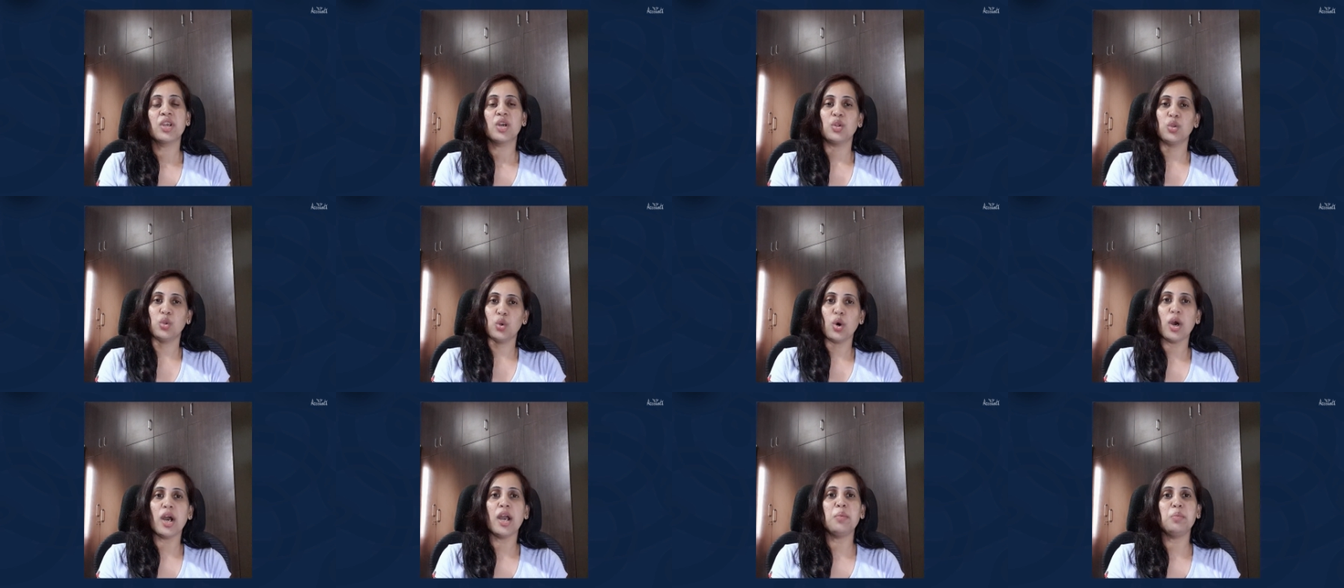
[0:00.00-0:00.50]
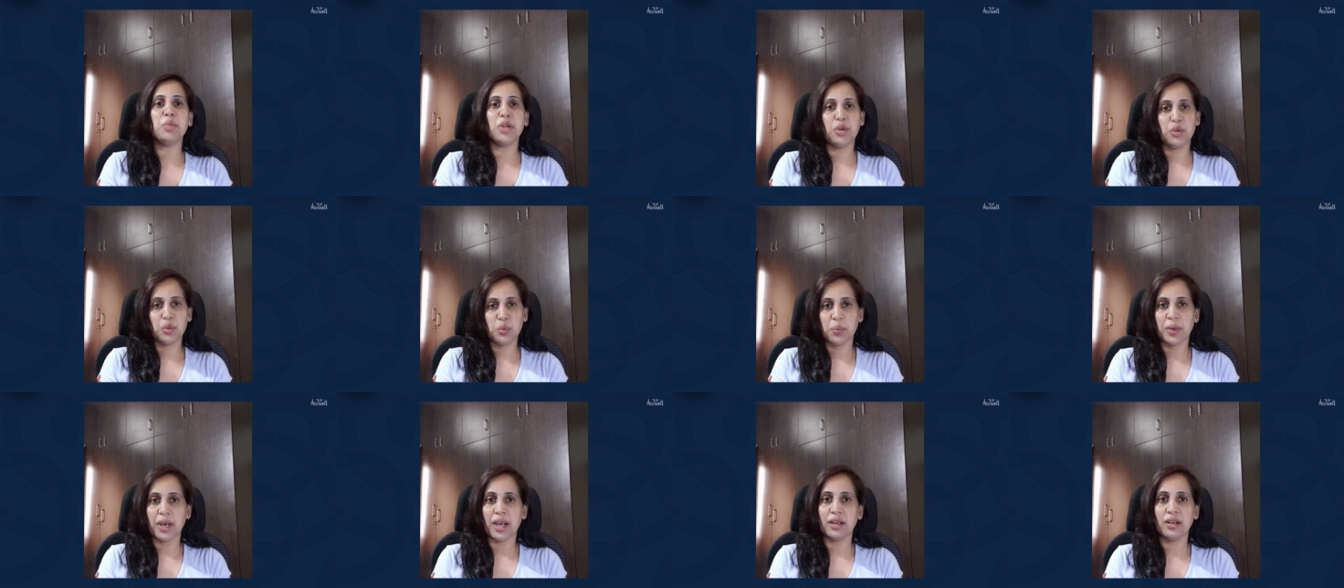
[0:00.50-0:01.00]
though I am yet
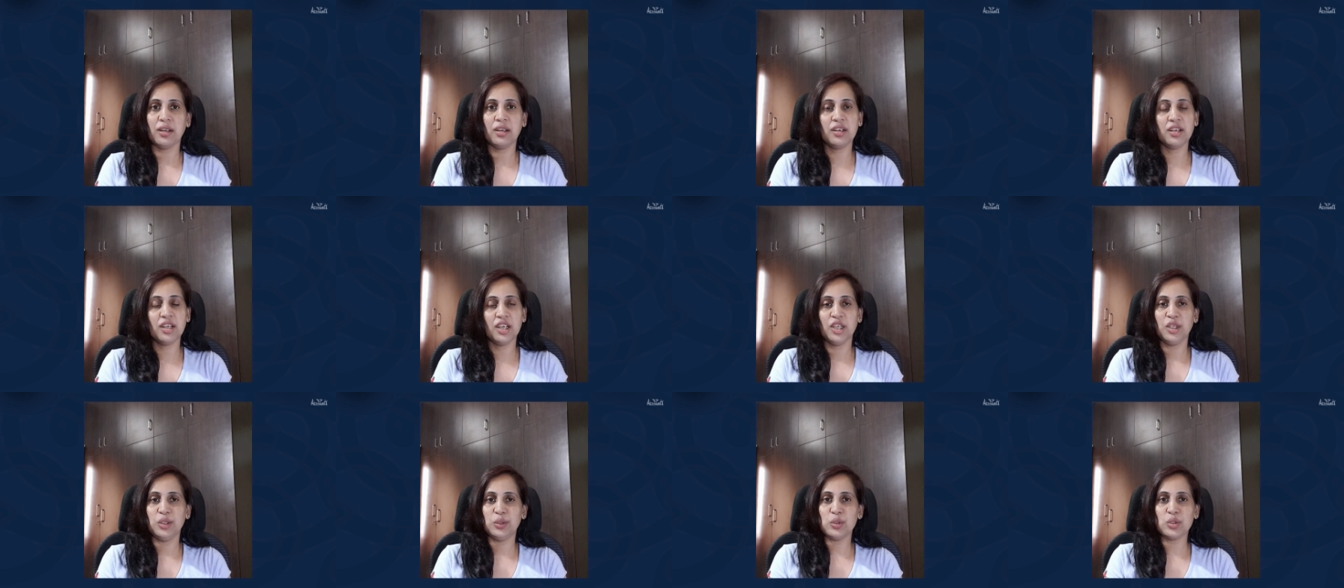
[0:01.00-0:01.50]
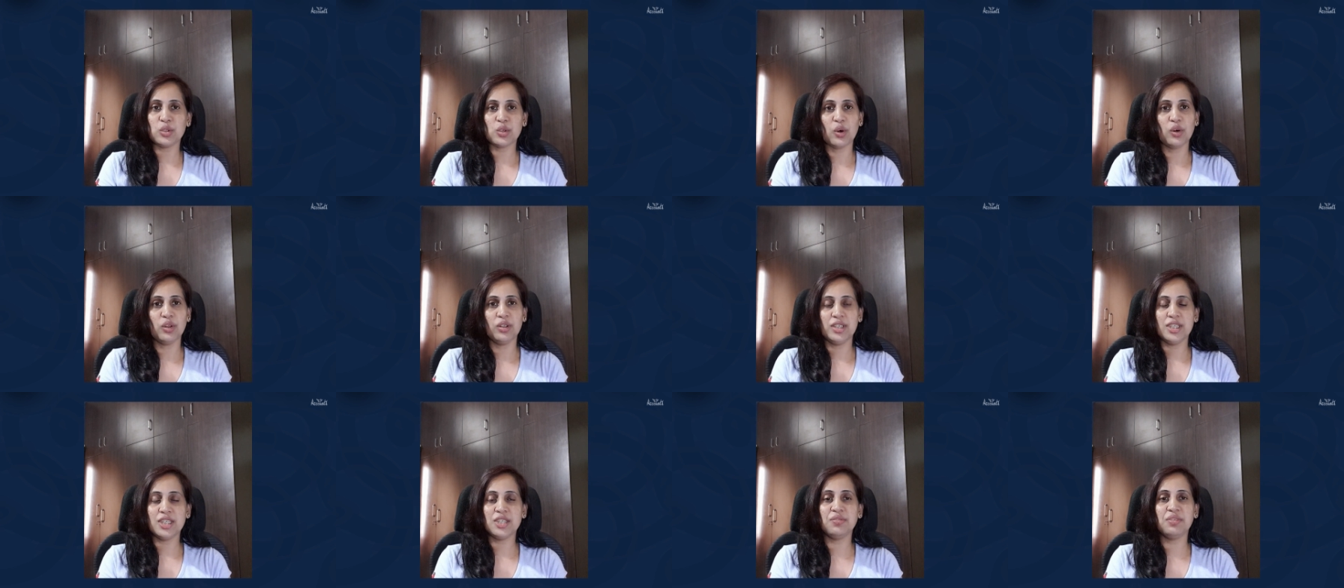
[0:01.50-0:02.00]
to practically use
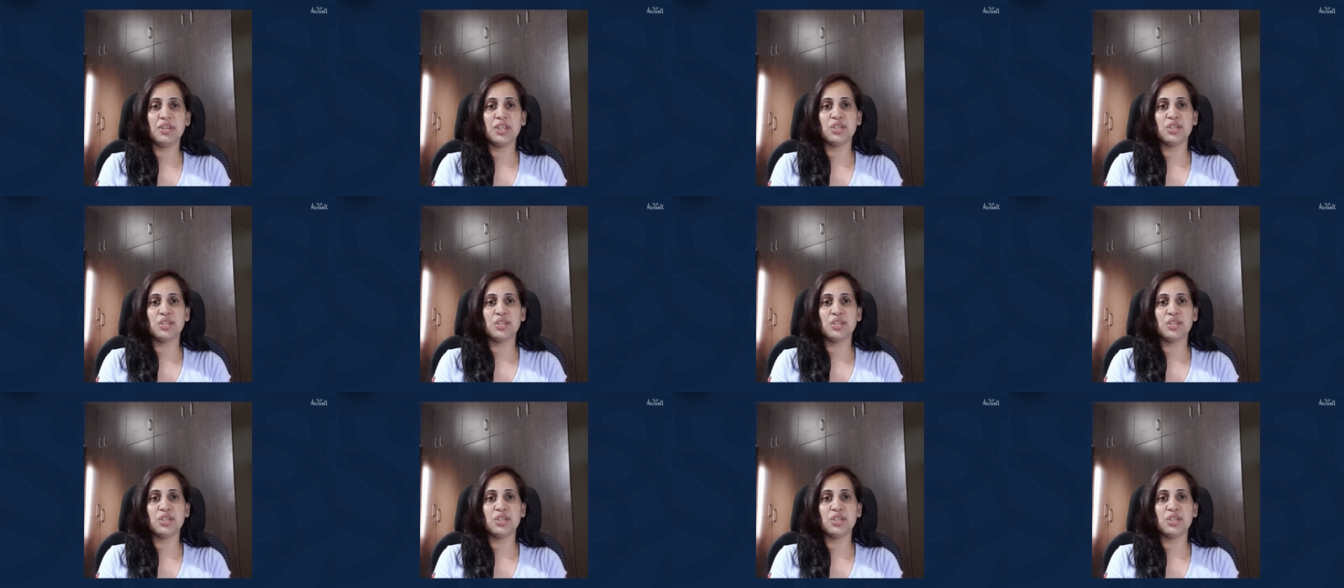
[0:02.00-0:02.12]
all these